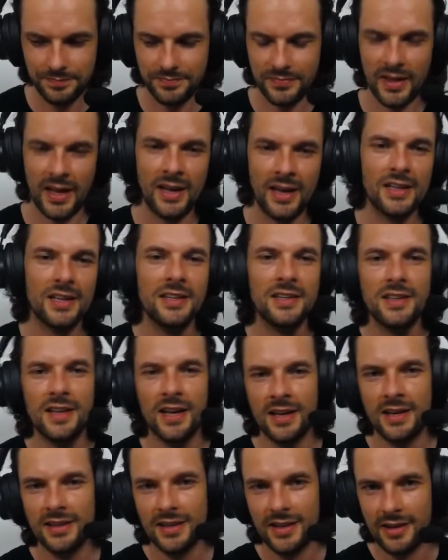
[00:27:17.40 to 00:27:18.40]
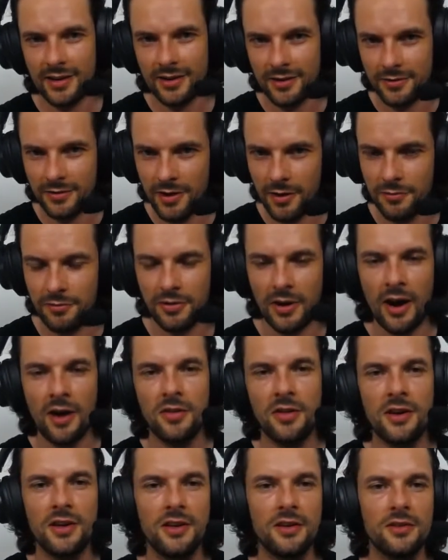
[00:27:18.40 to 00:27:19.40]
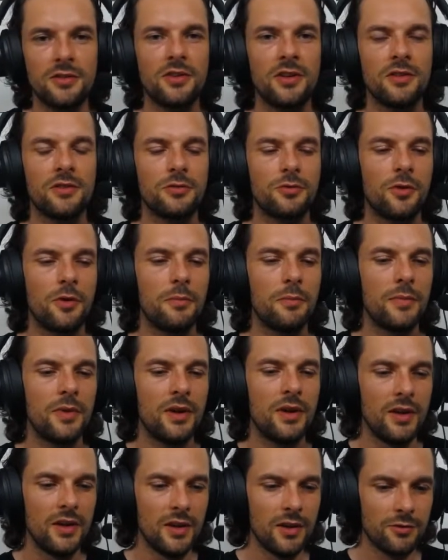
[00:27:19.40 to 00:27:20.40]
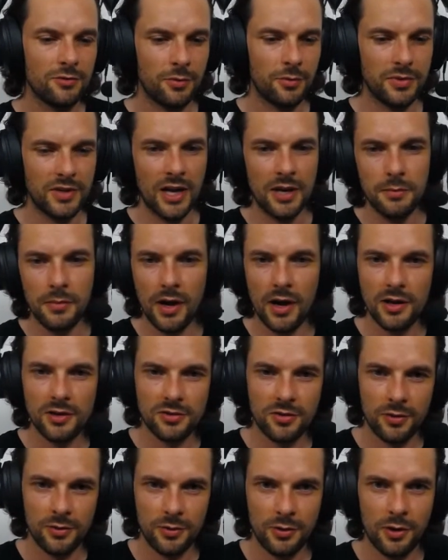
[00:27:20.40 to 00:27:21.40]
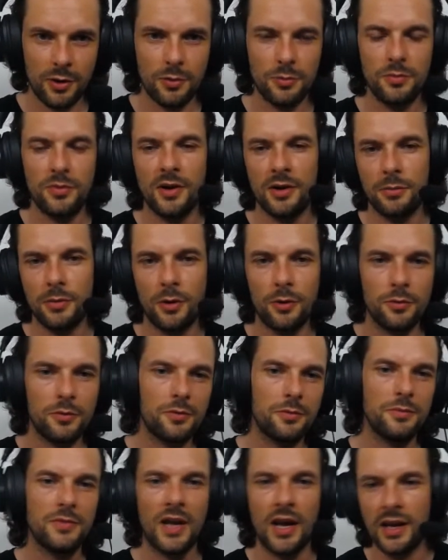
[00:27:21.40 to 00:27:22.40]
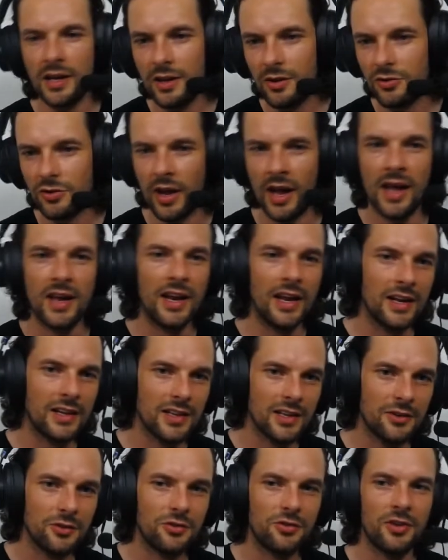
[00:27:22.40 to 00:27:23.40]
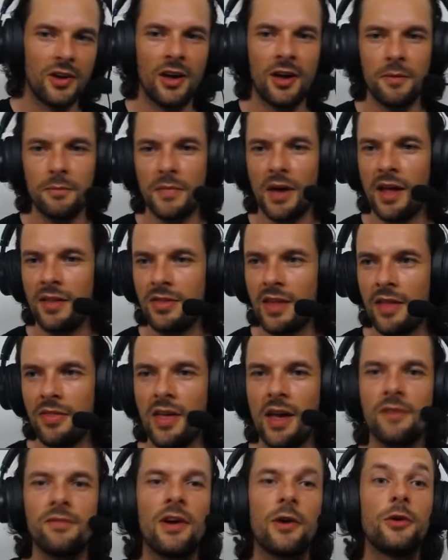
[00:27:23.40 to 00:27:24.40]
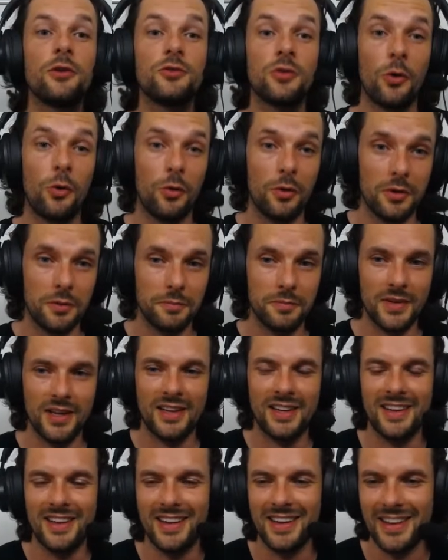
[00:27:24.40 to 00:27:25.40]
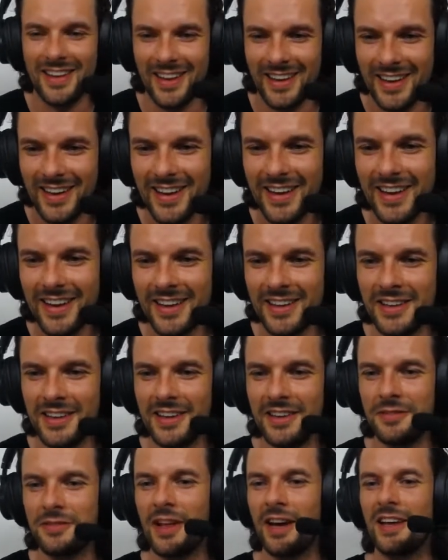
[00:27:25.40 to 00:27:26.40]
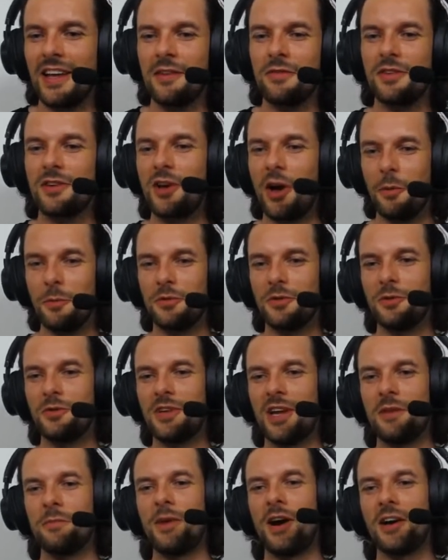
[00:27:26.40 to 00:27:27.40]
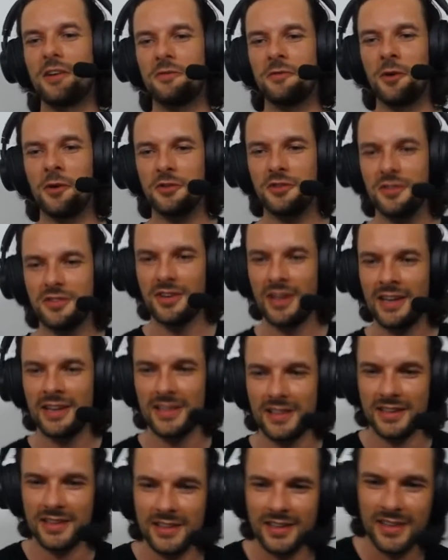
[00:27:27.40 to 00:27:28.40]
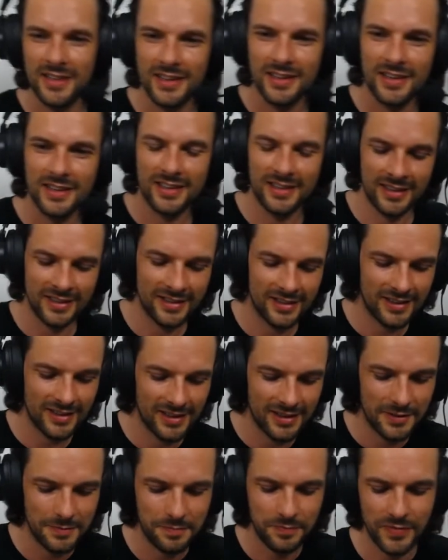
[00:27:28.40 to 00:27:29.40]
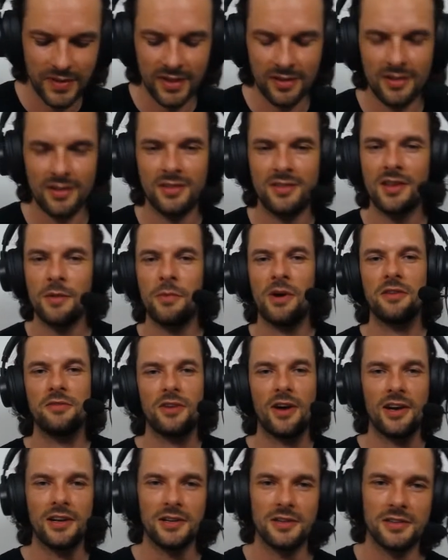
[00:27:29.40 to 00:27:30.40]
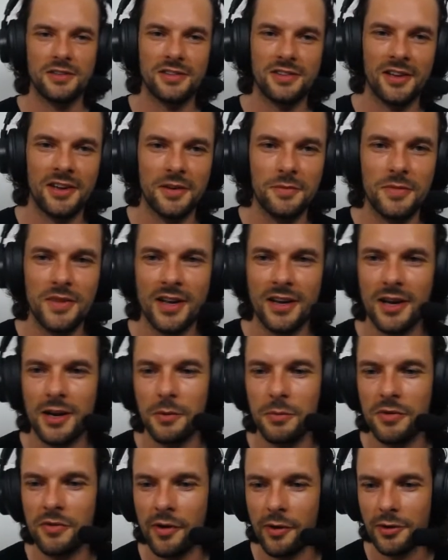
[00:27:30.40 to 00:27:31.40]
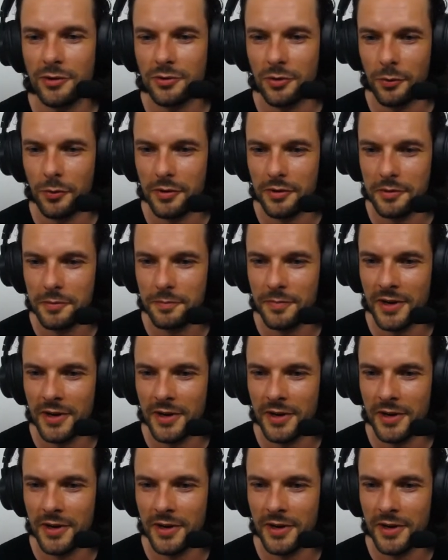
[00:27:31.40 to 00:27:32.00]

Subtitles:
England, and their father is from Denmark. So you know they're both Danish and English, and they're very torn. If it comes to Denmark versus England in the semifinals, they're gonna be very torn.